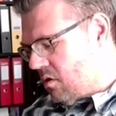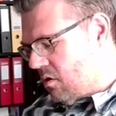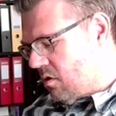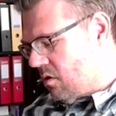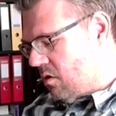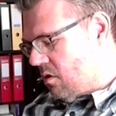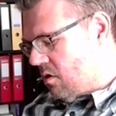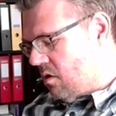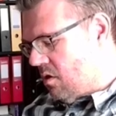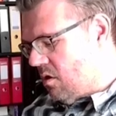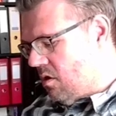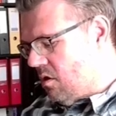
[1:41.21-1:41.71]

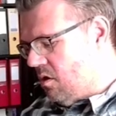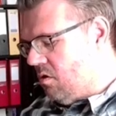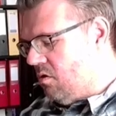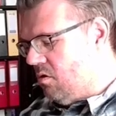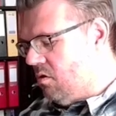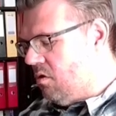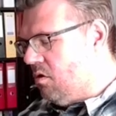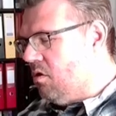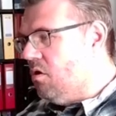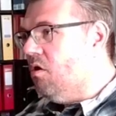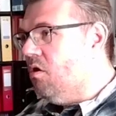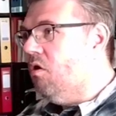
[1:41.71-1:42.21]
year
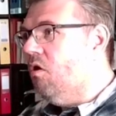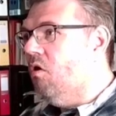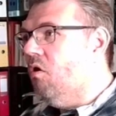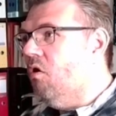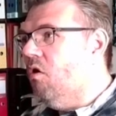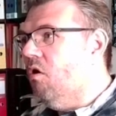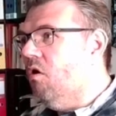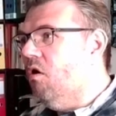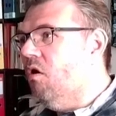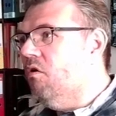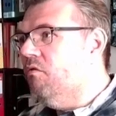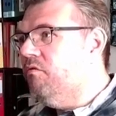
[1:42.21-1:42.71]

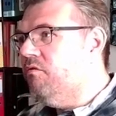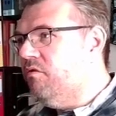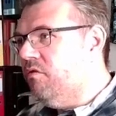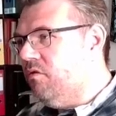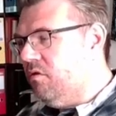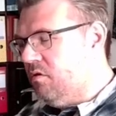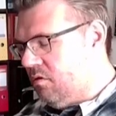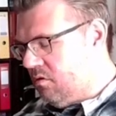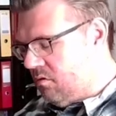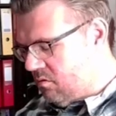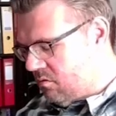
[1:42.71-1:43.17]
of